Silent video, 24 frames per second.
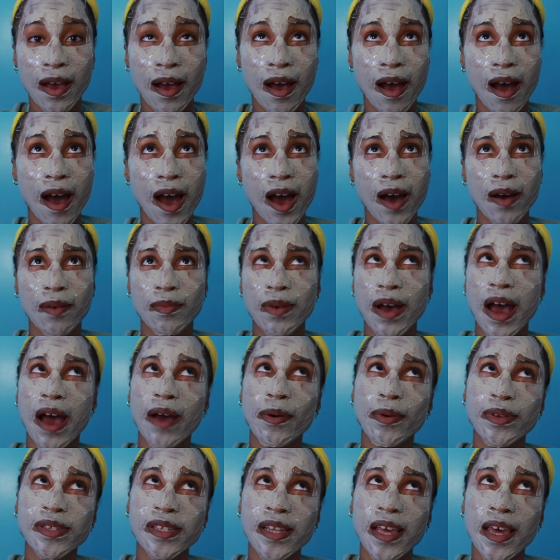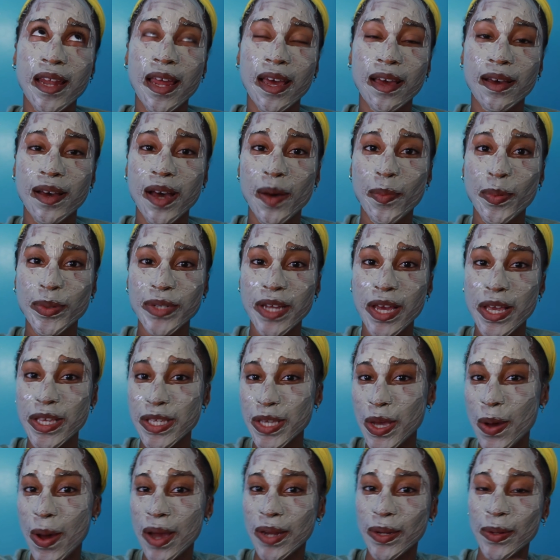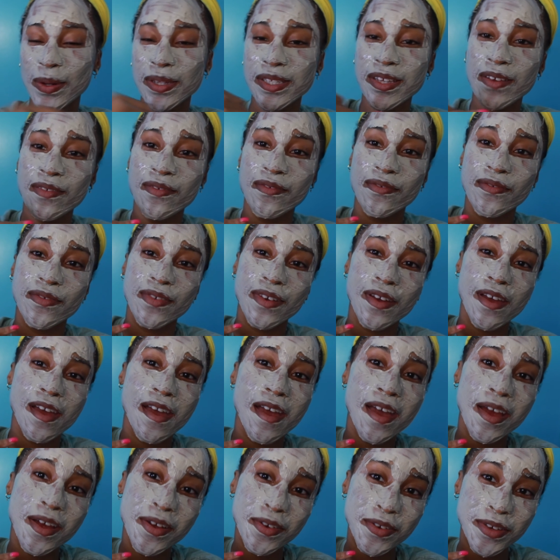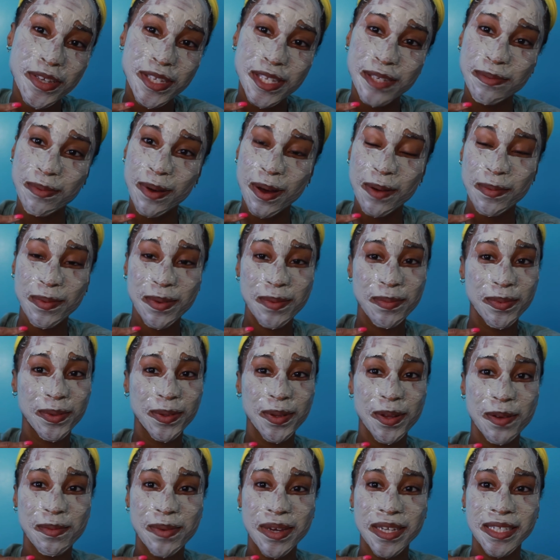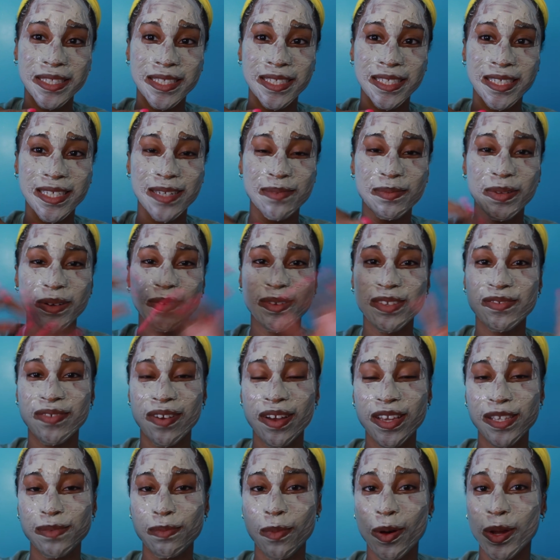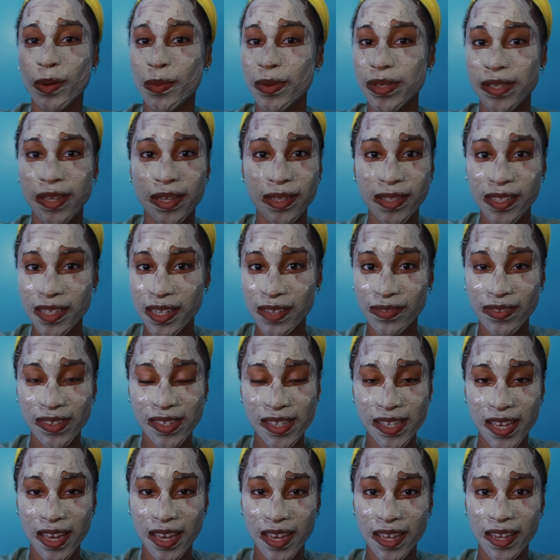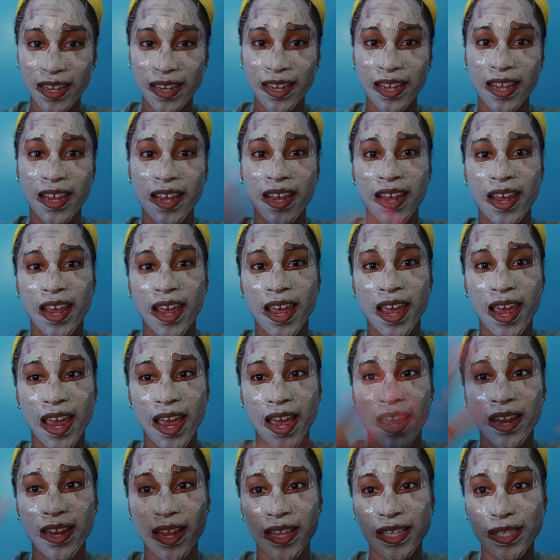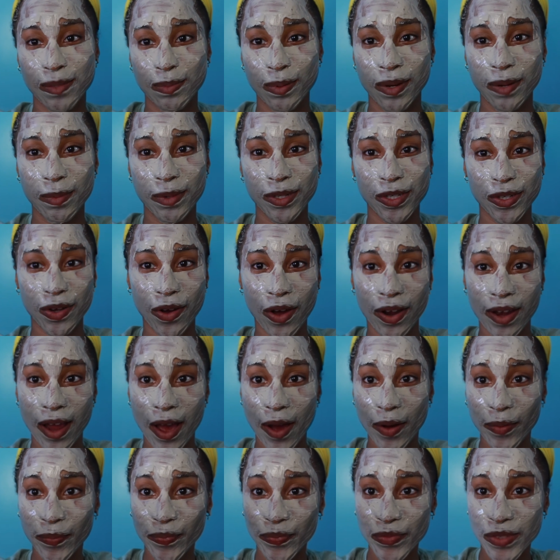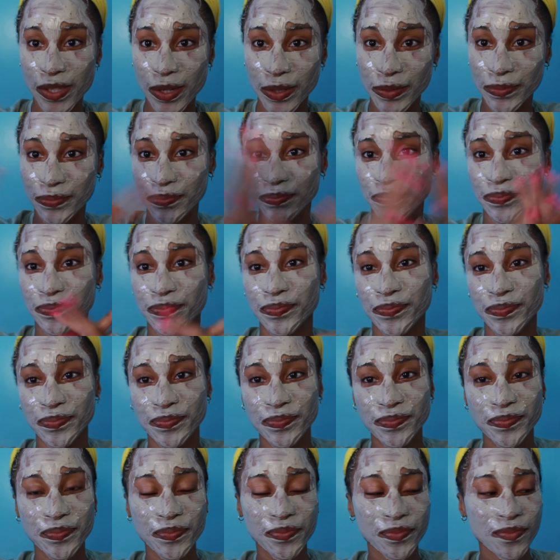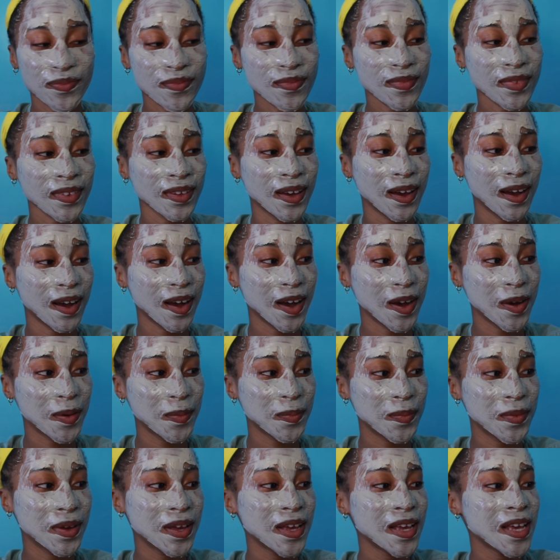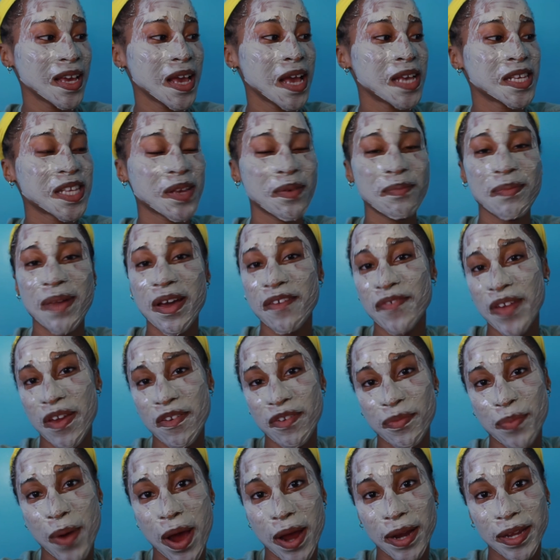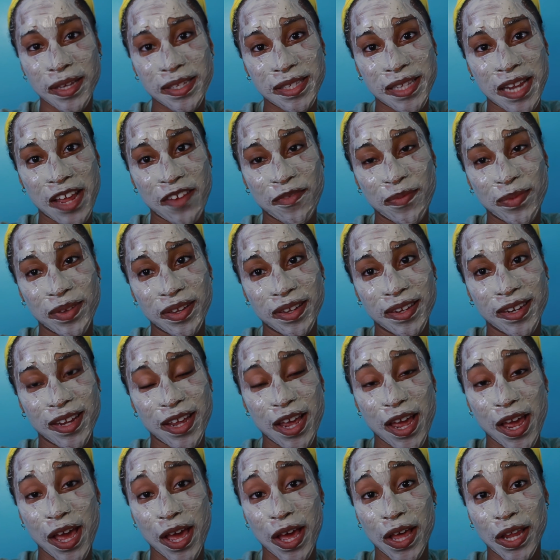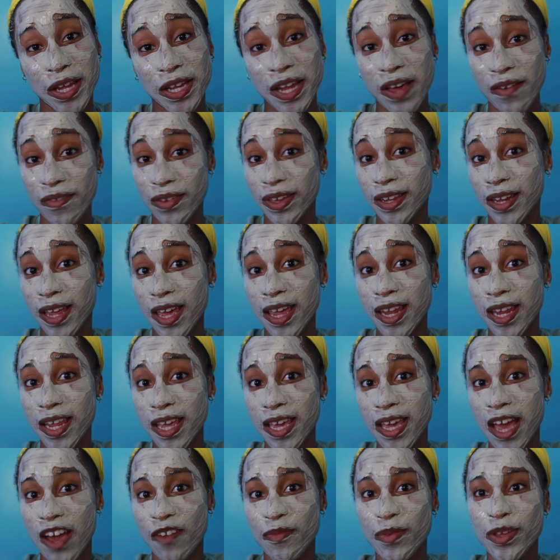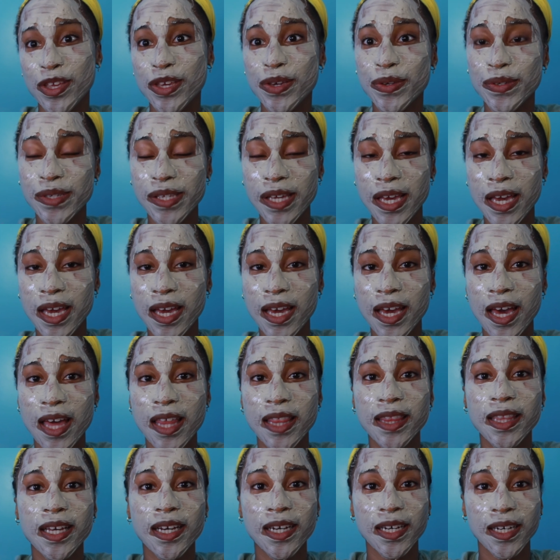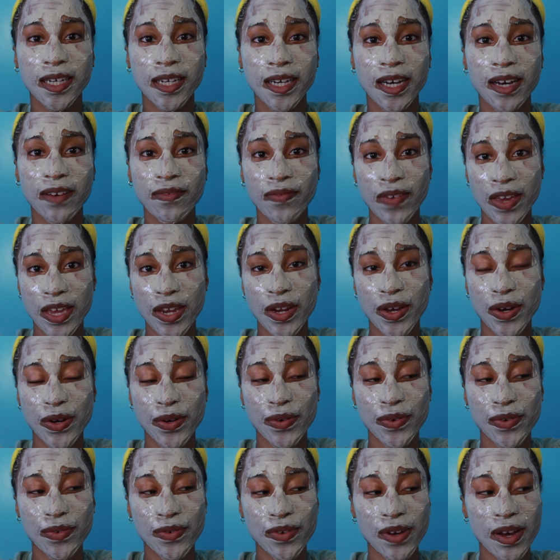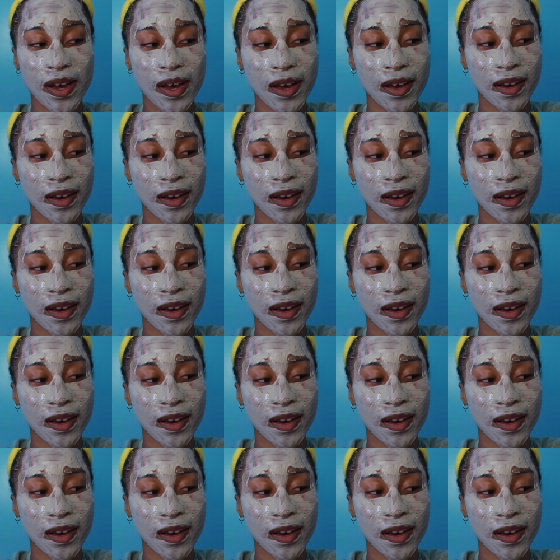I would say like a couple days ago I noticed a very small pimple on my chin, but it was very small. It wasn't underneath the skin, and that's pretty much gone now. So some of my favorite products that I've been loving lately, I've been using the Aveeno.